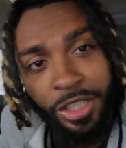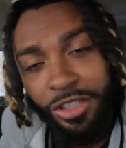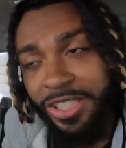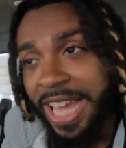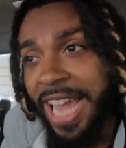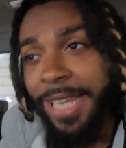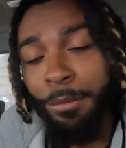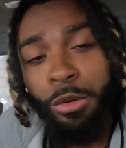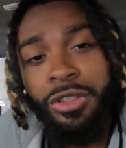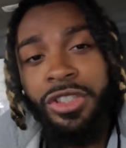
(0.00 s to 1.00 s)
you're
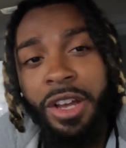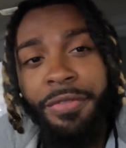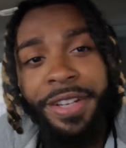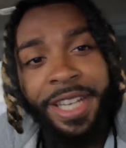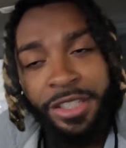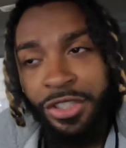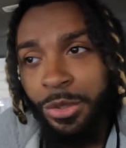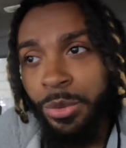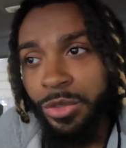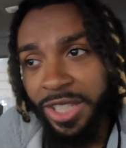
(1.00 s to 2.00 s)
stacking more stuff
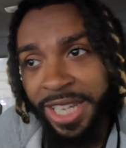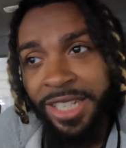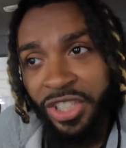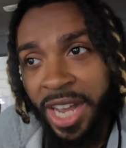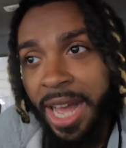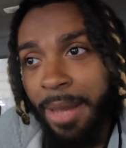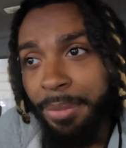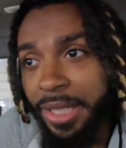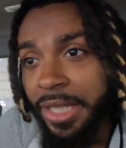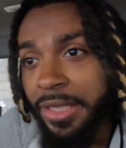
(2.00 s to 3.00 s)
against you to get a job,
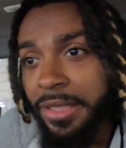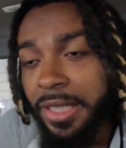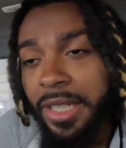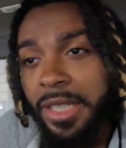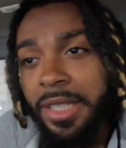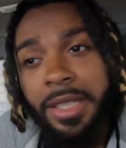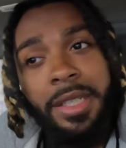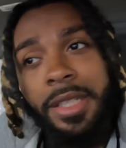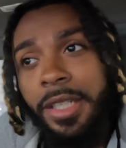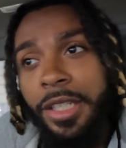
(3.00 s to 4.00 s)
because
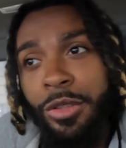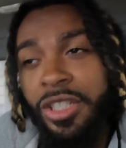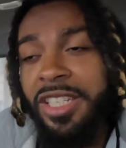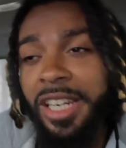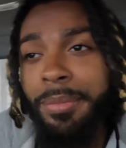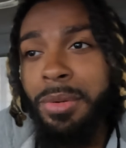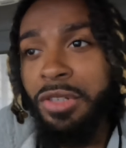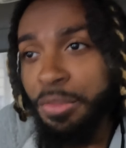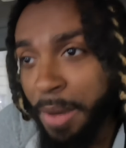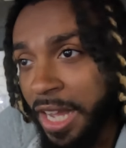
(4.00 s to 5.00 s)
you just need to be
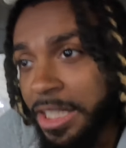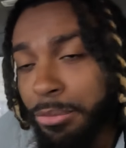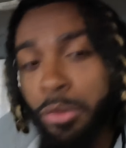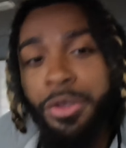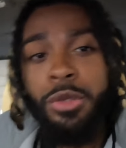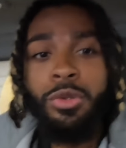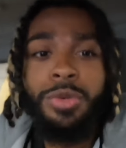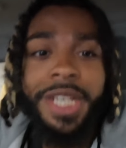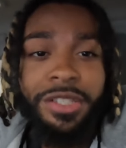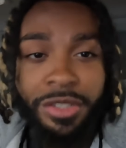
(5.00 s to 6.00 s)
responsible when you do
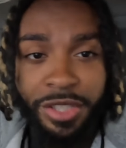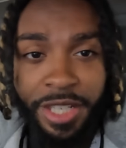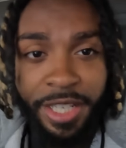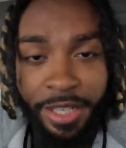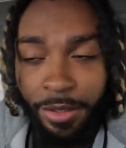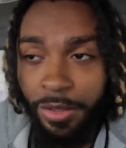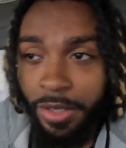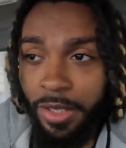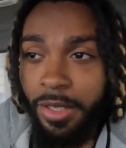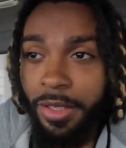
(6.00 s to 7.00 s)
get your CDL.
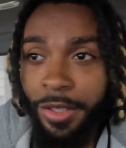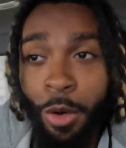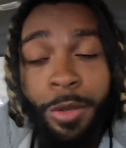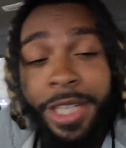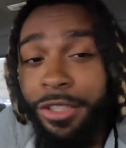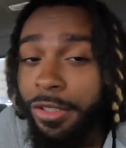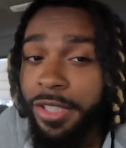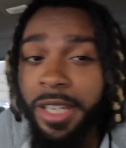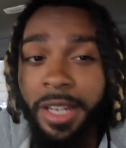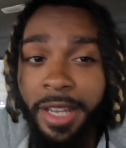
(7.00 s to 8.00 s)
Don't get your
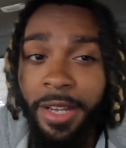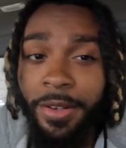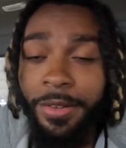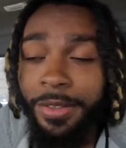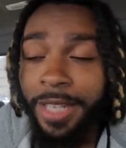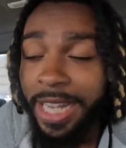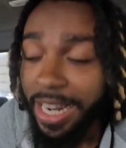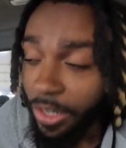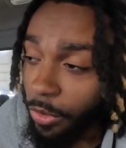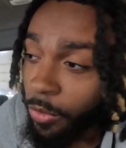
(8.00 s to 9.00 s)
CDL. Like,
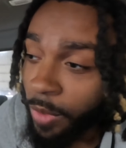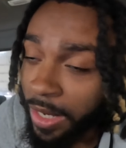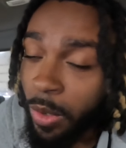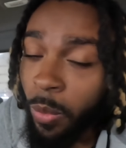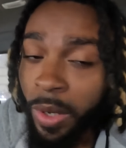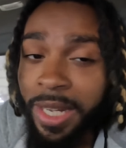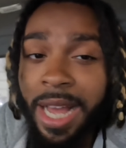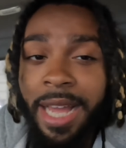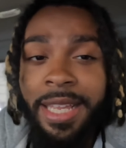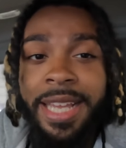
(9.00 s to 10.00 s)
I know one
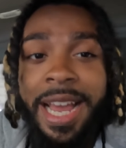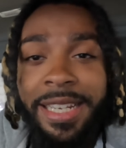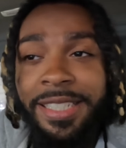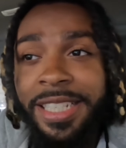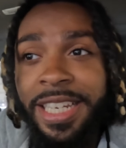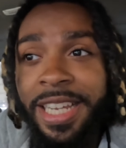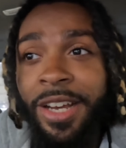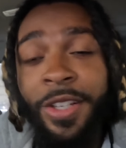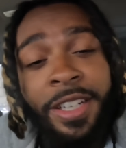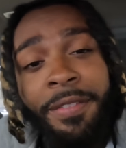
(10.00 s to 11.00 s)
guy, he got a
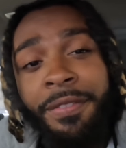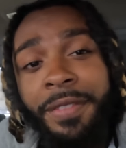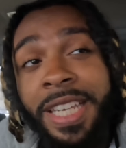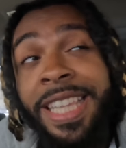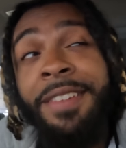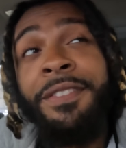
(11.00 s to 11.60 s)
CDL, and the